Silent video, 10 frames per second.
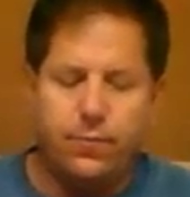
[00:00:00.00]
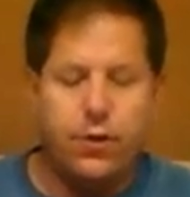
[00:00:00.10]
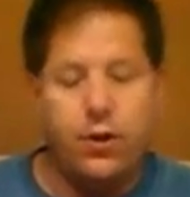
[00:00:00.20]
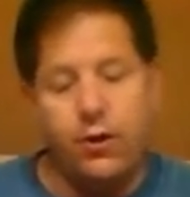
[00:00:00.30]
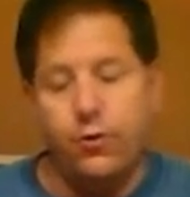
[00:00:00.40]

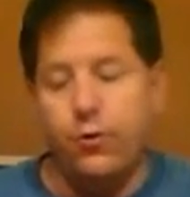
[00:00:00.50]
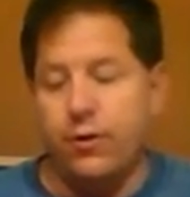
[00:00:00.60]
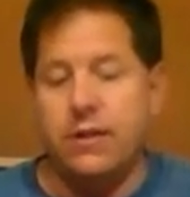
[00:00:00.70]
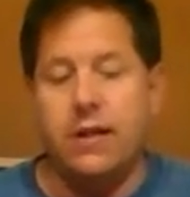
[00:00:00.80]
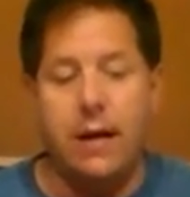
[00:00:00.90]
and you do
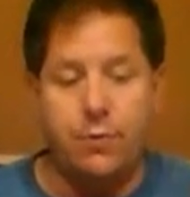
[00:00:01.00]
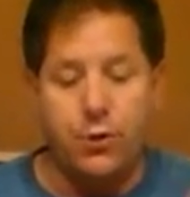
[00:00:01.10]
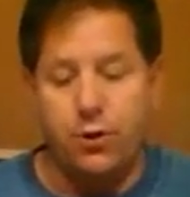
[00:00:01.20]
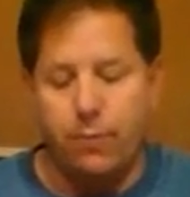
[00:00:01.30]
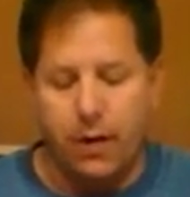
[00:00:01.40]
this times
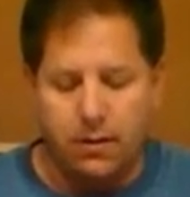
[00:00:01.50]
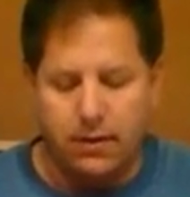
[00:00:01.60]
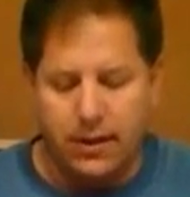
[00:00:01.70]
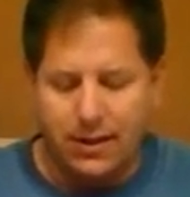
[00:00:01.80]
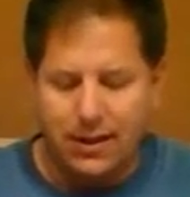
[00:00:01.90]
2, by the way.